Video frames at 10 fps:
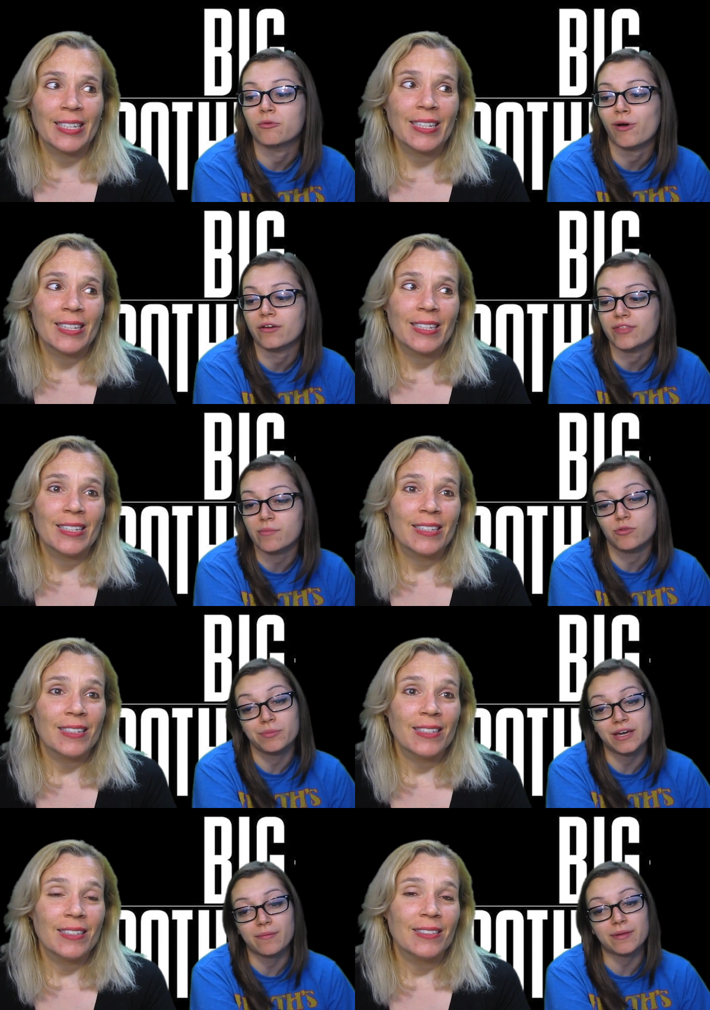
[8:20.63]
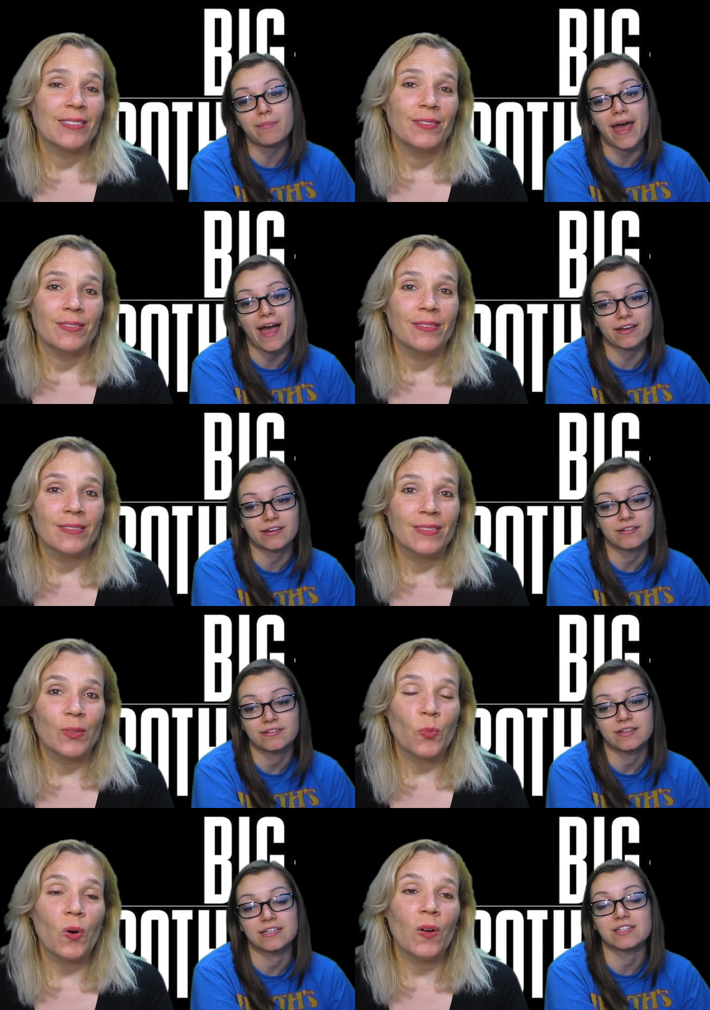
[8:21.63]
Speaker 1: and one of them will be coming back
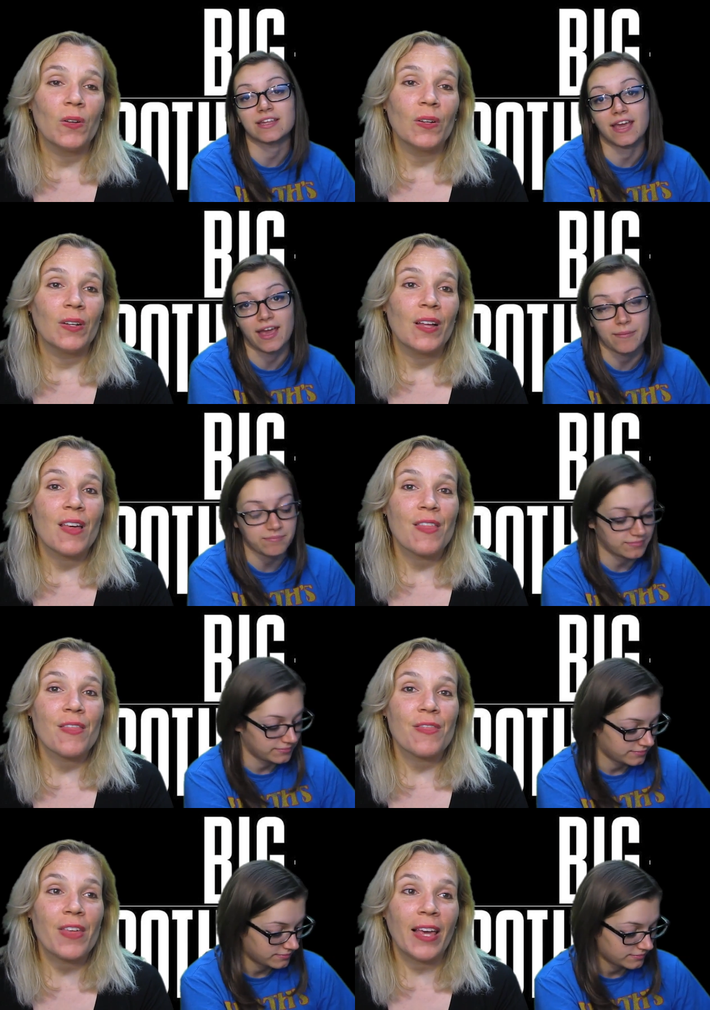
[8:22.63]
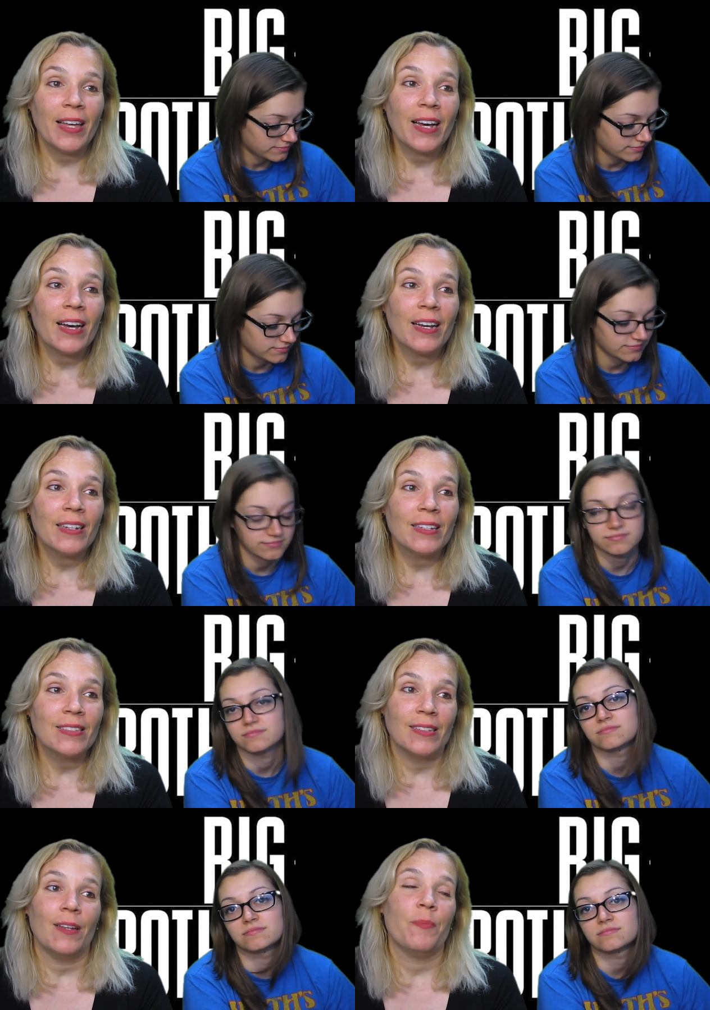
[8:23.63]
well, into the game.
Speaker 2: Thank God
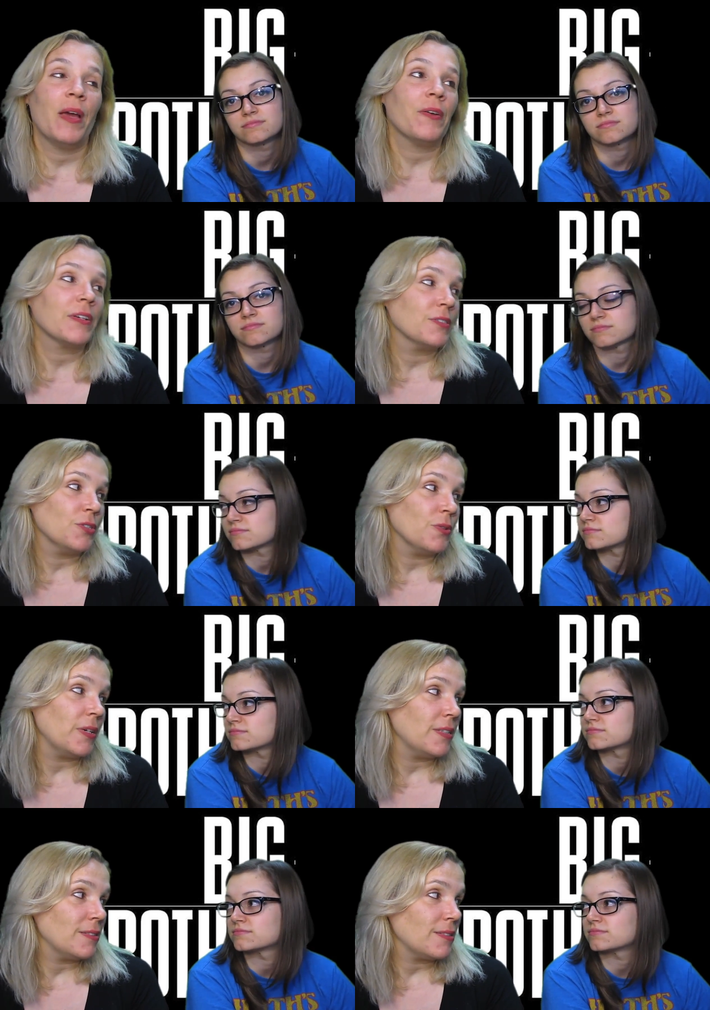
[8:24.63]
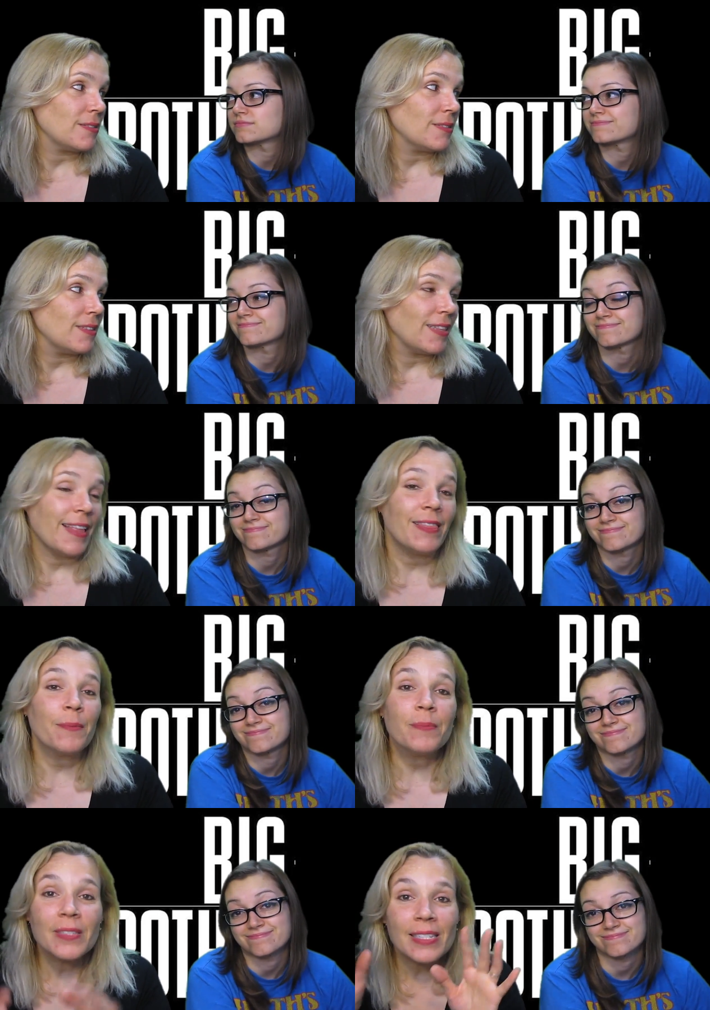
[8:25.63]
it's not America's Choice. Let
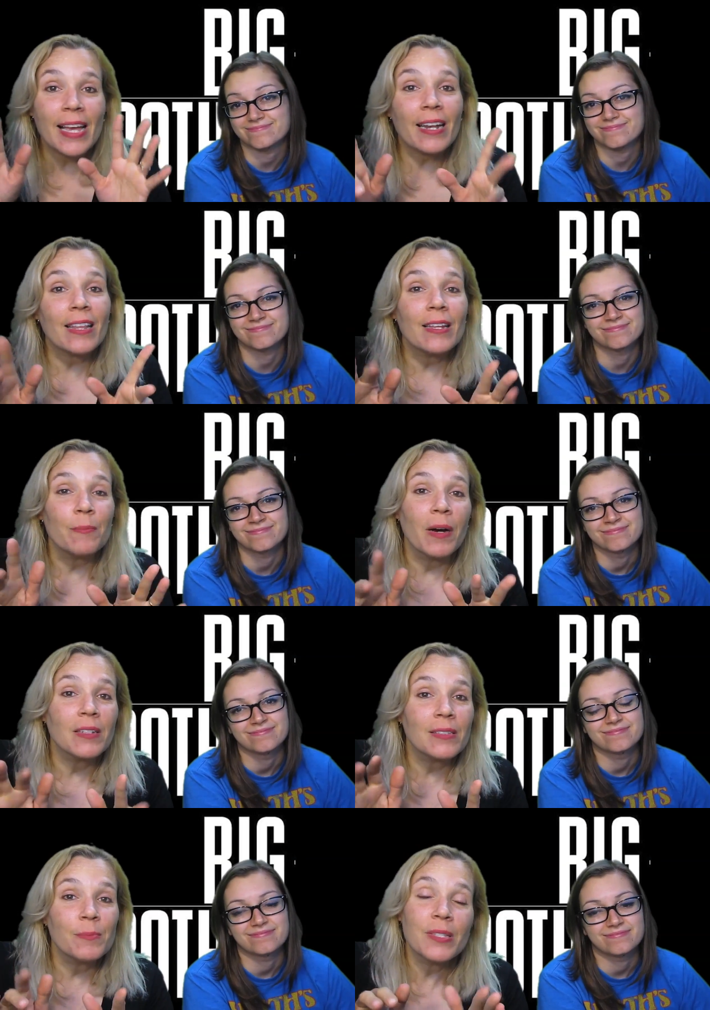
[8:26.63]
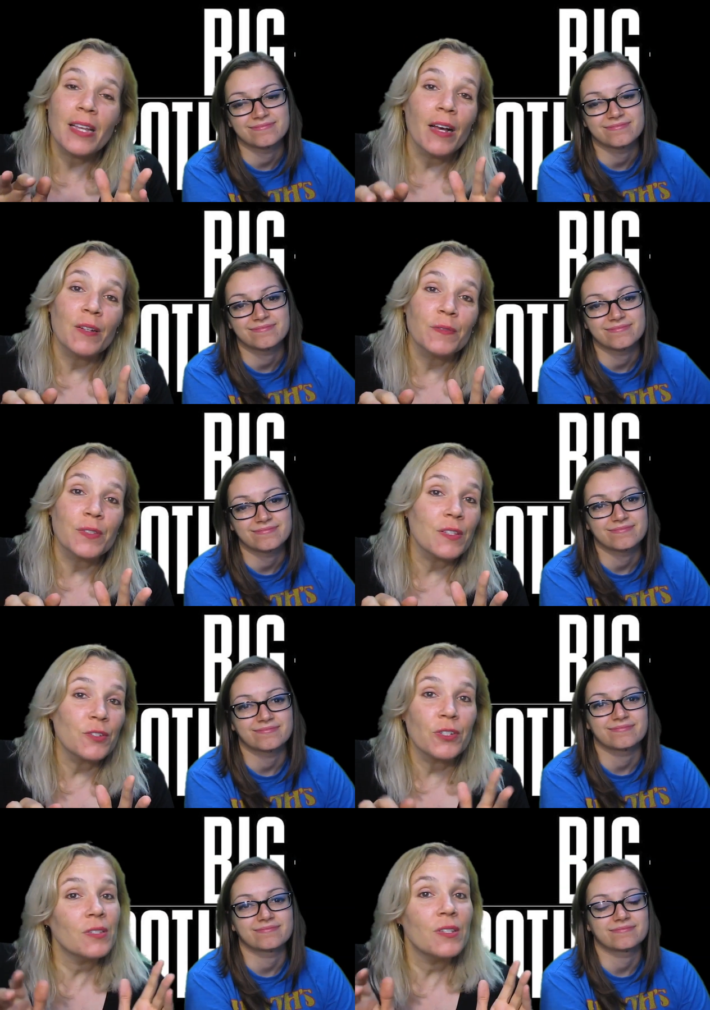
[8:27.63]
them settle it amongst themselves.
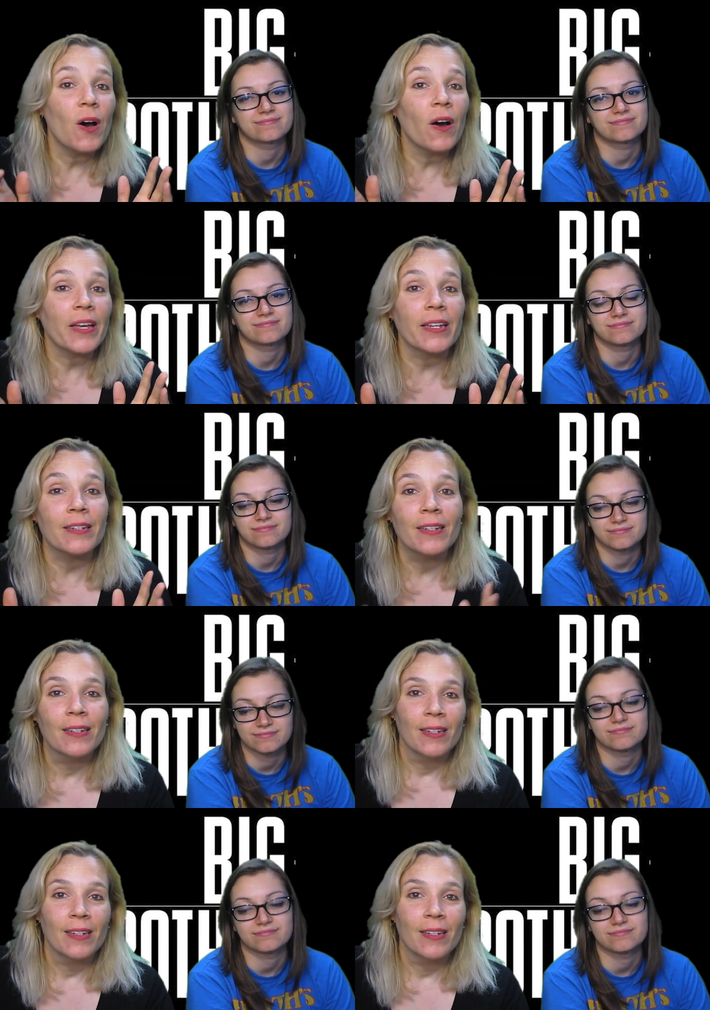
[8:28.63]
They're just talking.